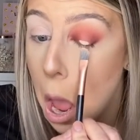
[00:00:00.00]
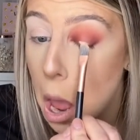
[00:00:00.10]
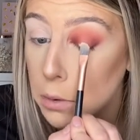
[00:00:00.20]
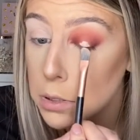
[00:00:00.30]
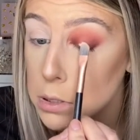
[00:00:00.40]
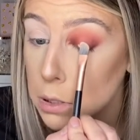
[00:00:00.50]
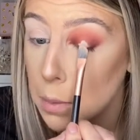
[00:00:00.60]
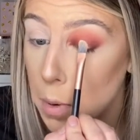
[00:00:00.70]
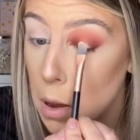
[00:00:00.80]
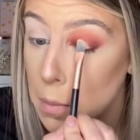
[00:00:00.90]
I'm just going
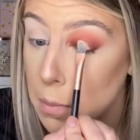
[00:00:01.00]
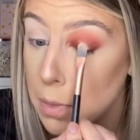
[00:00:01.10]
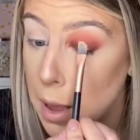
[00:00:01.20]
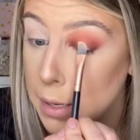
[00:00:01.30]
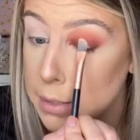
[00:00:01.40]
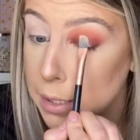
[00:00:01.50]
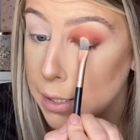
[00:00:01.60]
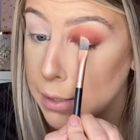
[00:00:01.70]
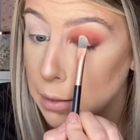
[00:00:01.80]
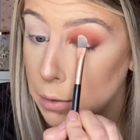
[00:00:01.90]
to pop that and
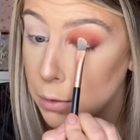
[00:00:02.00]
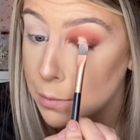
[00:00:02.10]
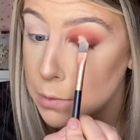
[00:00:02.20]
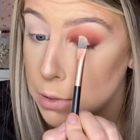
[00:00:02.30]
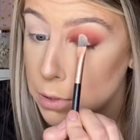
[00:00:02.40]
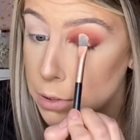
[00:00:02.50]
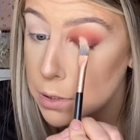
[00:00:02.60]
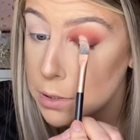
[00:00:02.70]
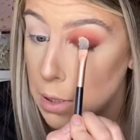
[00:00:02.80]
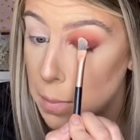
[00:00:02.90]
take it up to
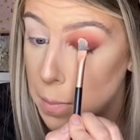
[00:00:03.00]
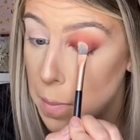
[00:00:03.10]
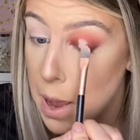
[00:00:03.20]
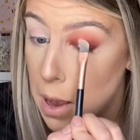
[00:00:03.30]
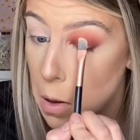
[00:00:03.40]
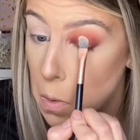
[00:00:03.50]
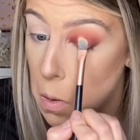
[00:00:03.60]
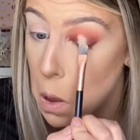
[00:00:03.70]
just about